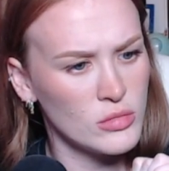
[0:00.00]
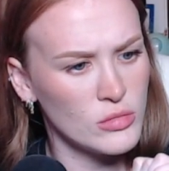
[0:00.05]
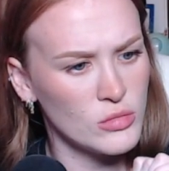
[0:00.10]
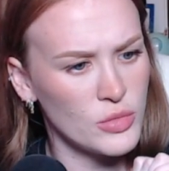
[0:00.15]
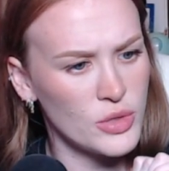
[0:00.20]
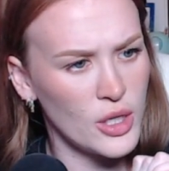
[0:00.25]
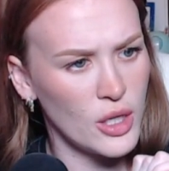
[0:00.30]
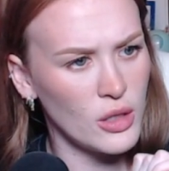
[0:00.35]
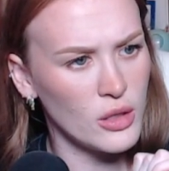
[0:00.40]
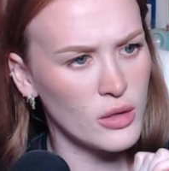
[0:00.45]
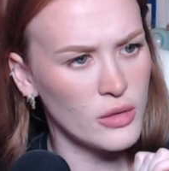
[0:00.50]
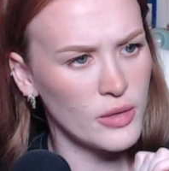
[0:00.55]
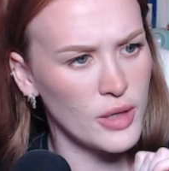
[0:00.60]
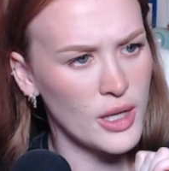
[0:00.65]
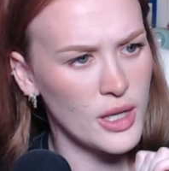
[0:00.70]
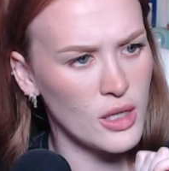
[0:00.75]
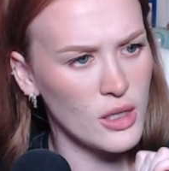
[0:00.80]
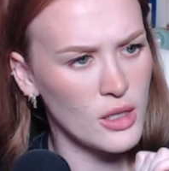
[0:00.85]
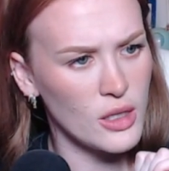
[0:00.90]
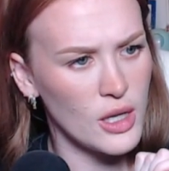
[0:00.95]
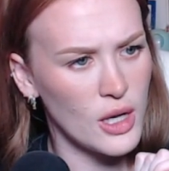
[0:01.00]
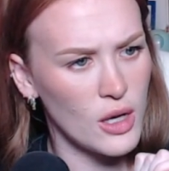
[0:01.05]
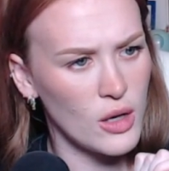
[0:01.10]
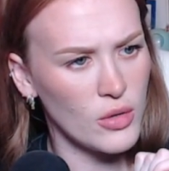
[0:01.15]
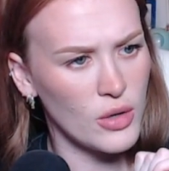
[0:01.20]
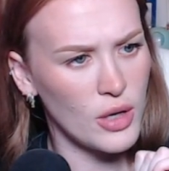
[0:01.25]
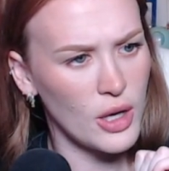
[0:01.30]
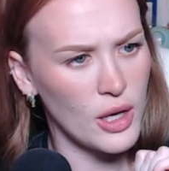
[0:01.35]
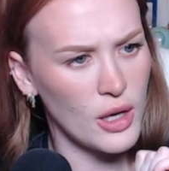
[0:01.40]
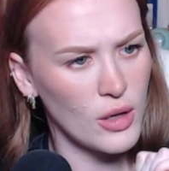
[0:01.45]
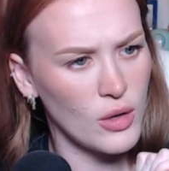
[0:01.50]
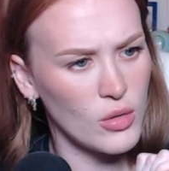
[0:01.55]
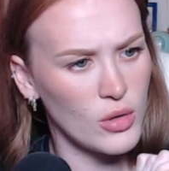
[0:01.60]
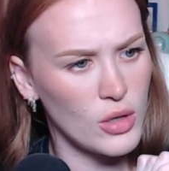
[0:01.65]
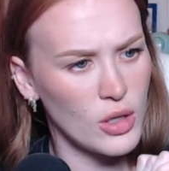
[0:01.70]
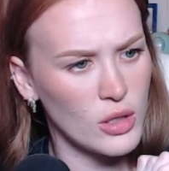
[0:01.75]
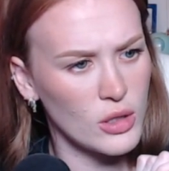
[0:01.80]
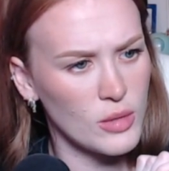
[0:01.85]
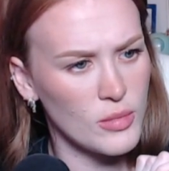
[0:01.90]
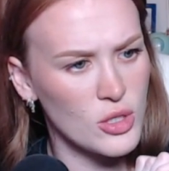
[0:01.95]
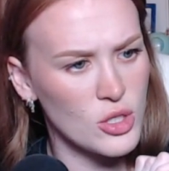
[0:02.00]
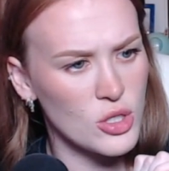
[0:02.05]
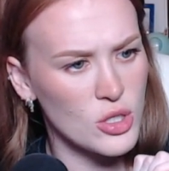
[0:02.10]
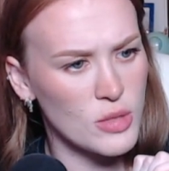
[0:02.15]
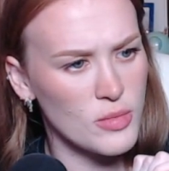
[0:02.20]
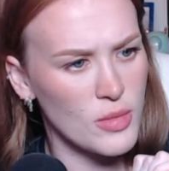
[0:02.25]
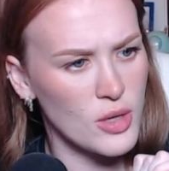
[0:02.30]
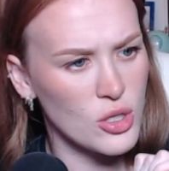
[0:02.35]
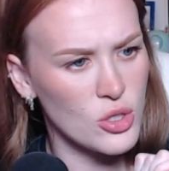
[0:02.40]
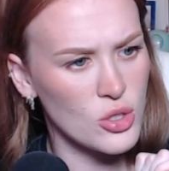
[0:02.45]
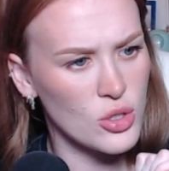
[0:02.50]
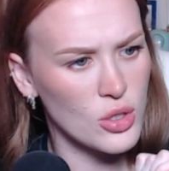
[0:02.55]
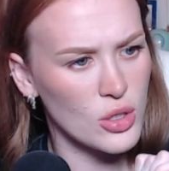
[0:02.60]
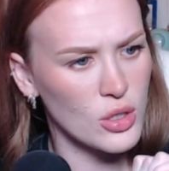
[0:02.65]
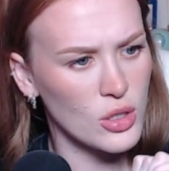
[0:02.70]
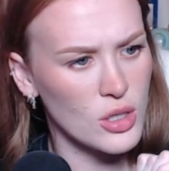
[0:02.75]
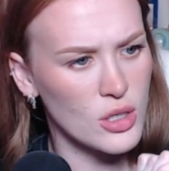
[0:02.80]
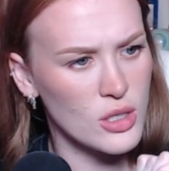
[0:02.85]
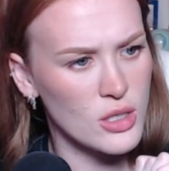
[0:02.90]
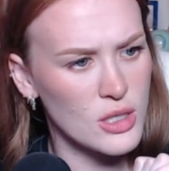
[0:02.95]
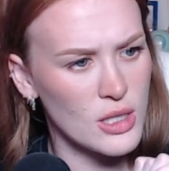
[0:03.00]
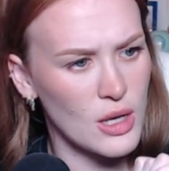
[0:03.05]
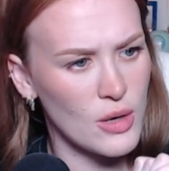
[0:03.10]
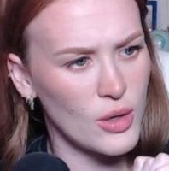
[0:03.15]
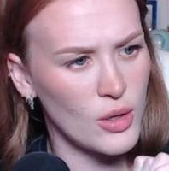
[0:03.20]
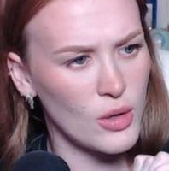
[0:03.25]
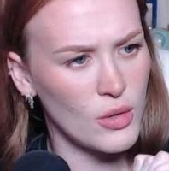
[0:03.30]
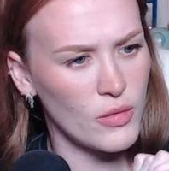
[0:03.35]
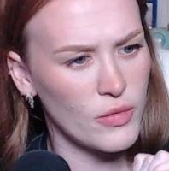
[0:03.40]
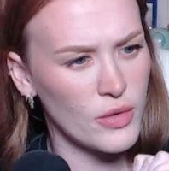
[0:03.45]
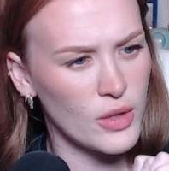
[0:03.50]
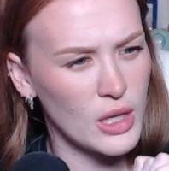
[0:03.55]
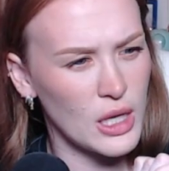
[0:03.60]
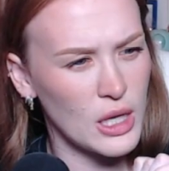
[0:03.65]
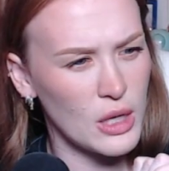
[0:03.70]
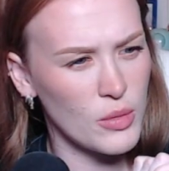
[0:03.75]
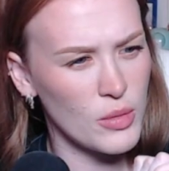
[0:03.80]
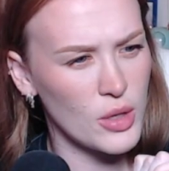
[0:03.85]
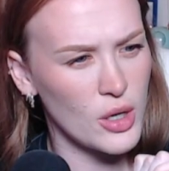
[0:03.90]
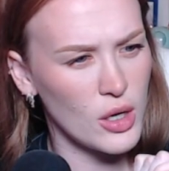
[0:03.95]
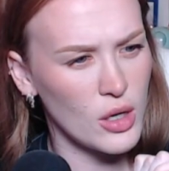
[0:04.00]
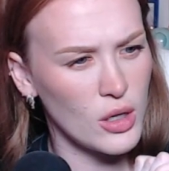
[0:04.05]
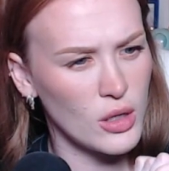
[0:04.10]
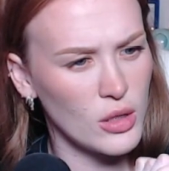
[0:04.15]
We are, right? Yeah, okay, hold on. Let me just make sure, because now I don't feel like you.